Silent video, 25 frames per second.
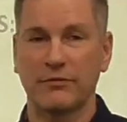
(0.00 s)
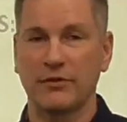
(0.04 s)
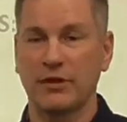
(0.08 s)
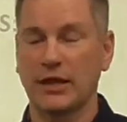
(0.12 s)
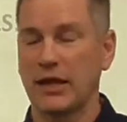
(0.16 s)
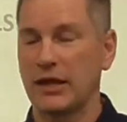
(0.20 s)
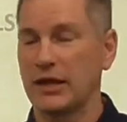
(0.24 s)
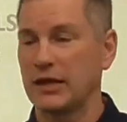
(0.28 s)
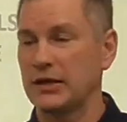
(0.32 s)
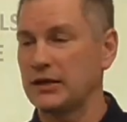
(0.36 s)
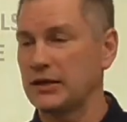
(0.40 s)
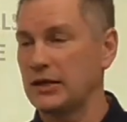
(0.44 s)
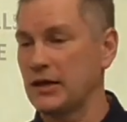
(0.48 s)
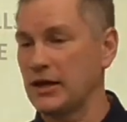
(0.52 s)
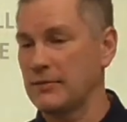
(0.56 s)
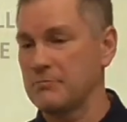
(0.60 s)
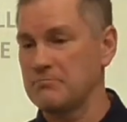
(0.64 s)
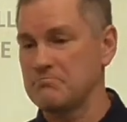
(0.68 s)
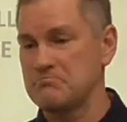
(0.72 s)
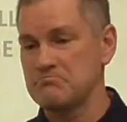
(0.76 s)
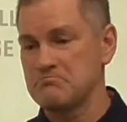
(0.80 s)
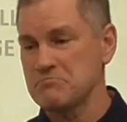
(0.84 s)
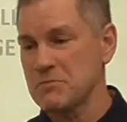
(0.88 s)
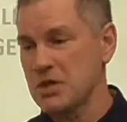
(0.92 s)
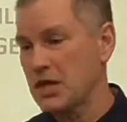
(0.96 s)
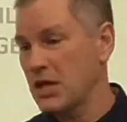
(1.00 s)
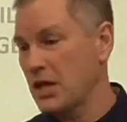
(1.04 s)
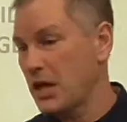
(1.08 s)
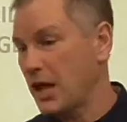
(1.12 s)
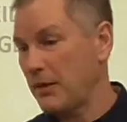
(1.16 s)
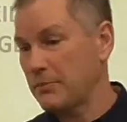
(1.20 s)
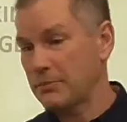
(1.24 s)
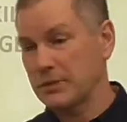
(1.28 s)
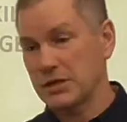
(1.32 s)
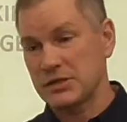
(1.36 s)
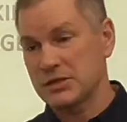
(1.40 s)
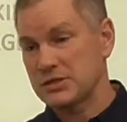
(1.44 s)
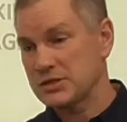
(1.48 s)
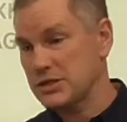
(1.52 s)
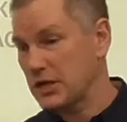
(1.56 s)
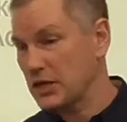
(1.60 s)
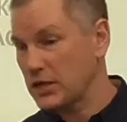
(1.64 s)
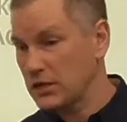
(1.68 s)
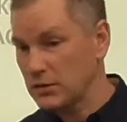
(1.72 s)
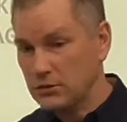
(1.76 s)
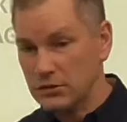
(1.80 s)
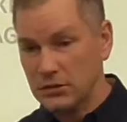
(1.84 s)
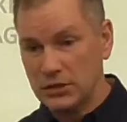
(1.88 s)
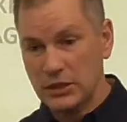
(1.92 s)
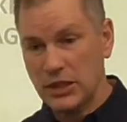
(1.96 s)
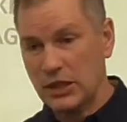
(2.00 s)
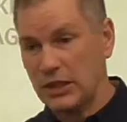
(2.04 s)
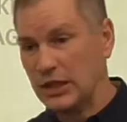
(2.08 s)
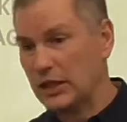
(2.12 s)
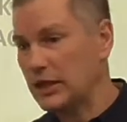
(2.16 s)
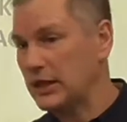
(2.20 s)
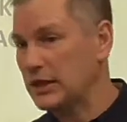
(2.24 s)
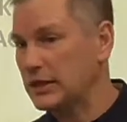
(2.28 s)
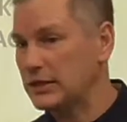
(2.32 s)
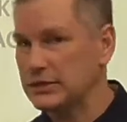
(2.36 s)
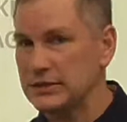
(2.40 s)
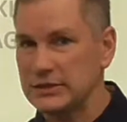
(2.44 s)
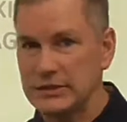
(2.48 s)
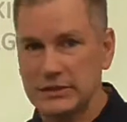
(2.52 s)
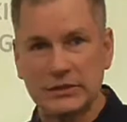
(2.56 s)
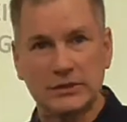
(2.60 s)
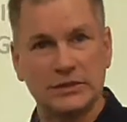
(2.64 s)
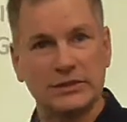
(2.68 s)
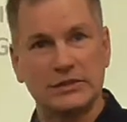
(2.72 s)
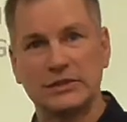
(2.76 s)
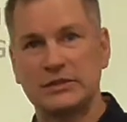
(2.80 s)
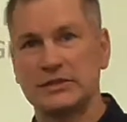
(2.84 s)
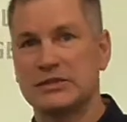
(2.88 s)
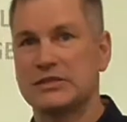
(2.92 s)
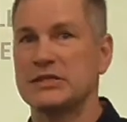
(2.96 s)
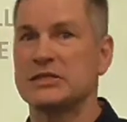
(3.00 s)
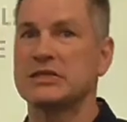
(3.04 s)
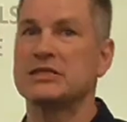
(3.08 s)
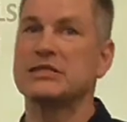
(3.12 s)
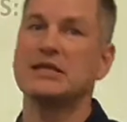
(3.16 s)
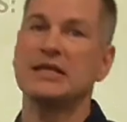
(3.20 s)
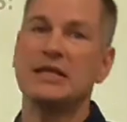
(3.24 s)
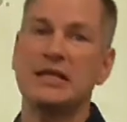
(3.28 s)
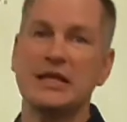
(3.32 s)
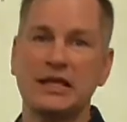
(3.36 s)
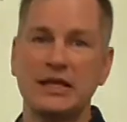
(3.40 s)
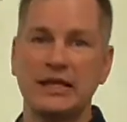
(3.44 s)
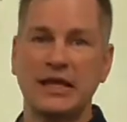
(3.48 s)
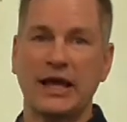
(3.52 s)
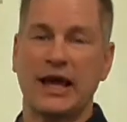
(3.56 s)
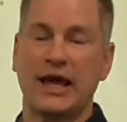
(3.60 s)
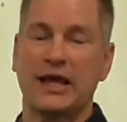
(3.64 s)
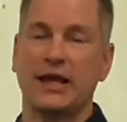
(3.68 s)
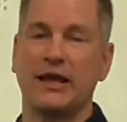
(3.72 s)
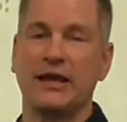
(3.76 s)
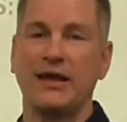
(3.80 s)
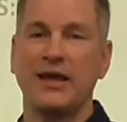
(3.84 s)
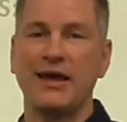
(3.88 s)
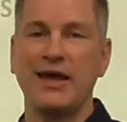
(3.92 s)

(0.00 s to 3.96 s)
And I'm going to say, you just need that.